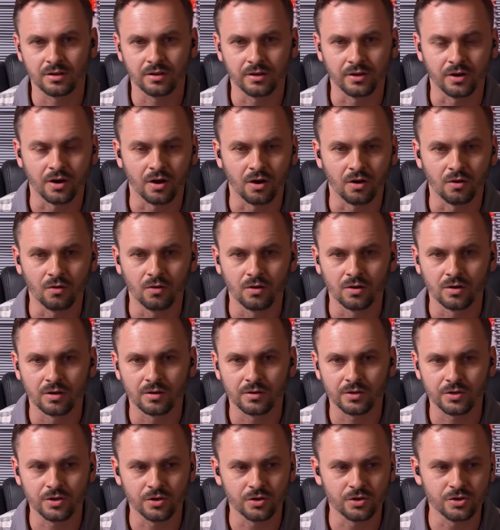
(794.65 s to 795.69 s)
You know,
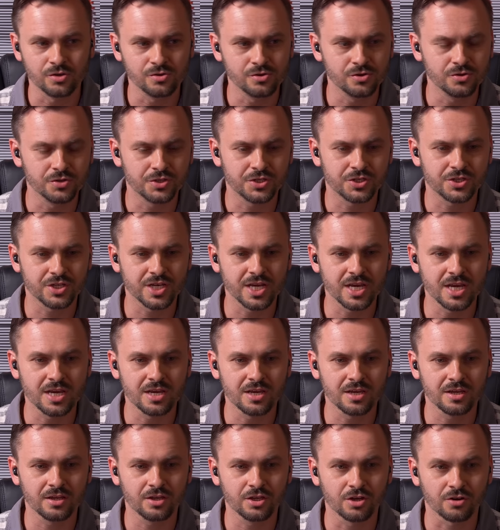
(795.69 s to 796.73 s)
you, mm-hmm. you, you,
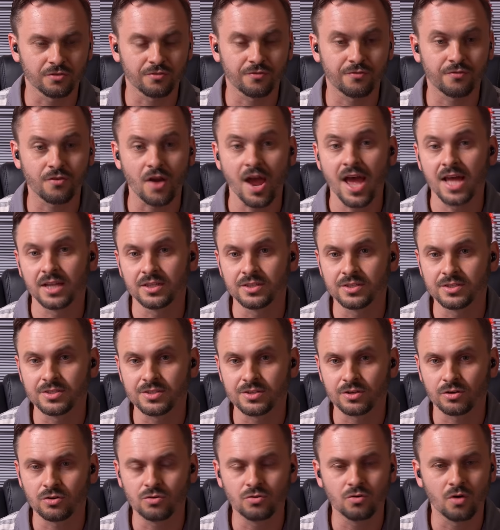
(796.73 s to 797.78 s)
see your
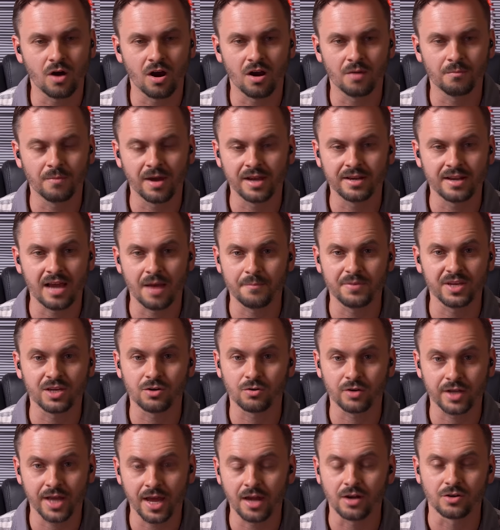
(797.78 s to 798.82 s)
friends who are, might not be
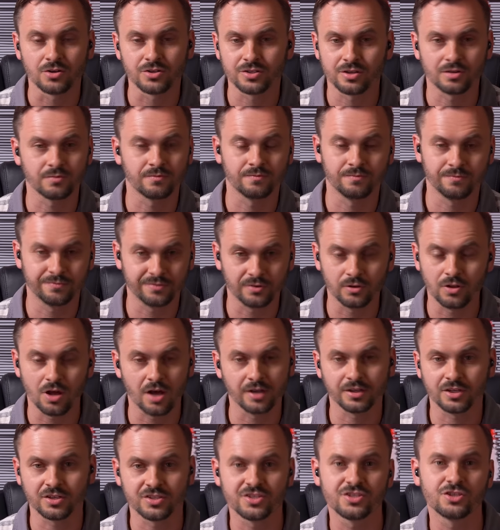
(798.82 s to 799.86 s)
creators, they're full
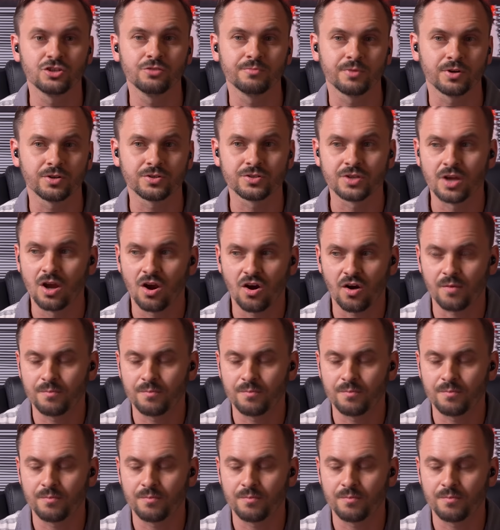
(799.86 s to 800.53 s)
on consumers,